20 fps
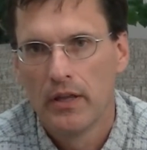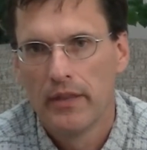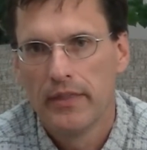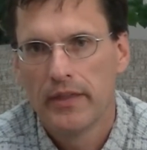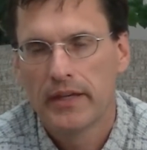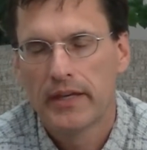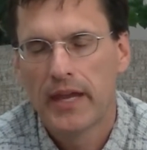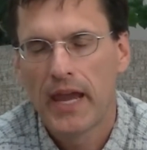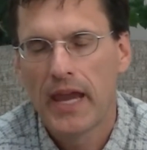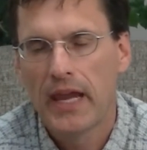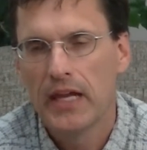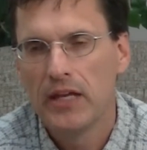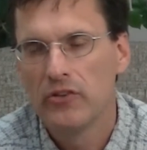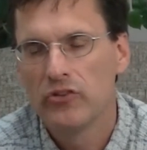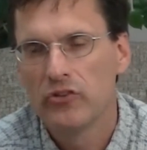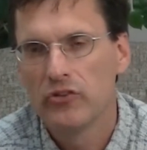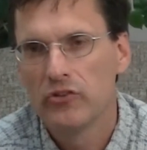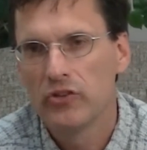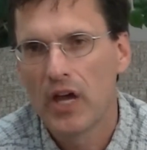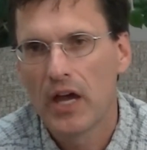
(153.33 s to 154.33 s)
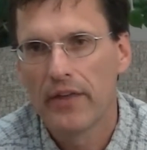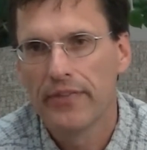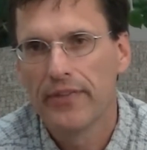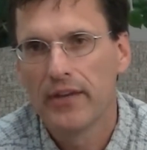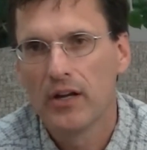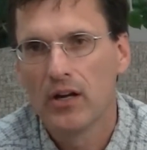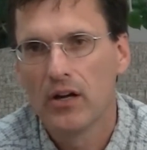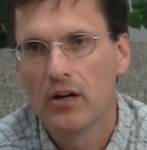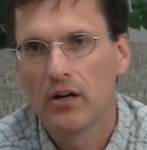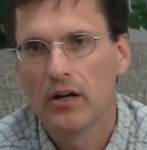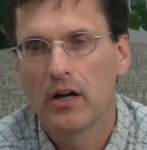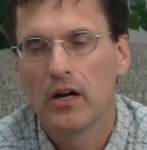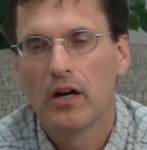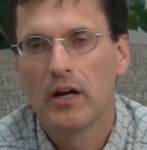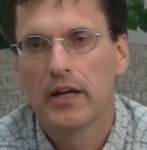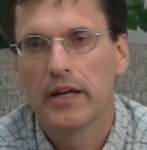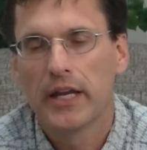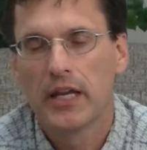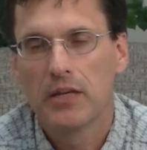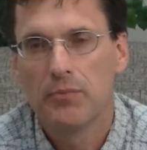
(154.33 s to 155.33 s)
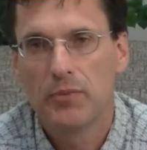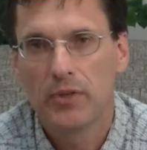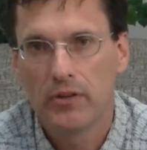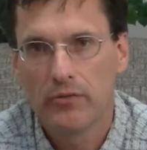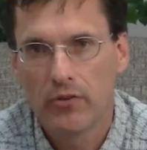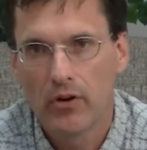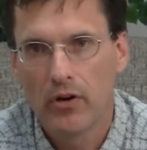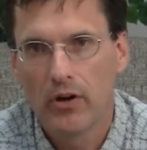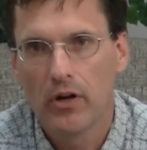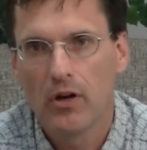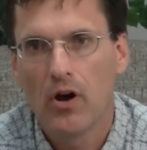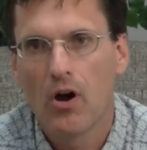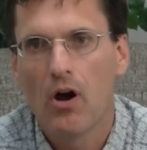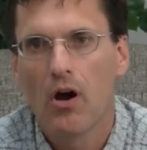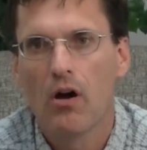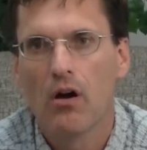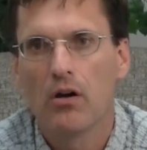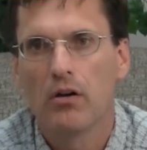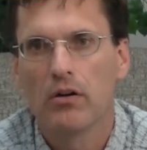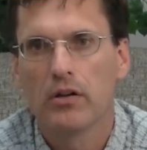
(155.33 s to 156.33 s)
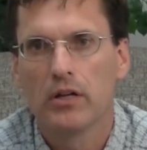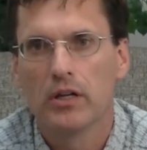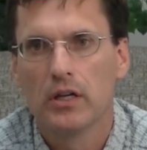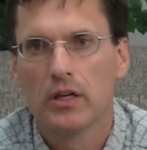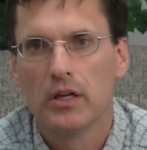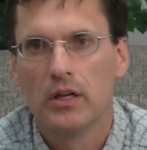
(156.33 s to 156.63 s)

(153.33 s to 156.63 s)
The cases out there can be very hard.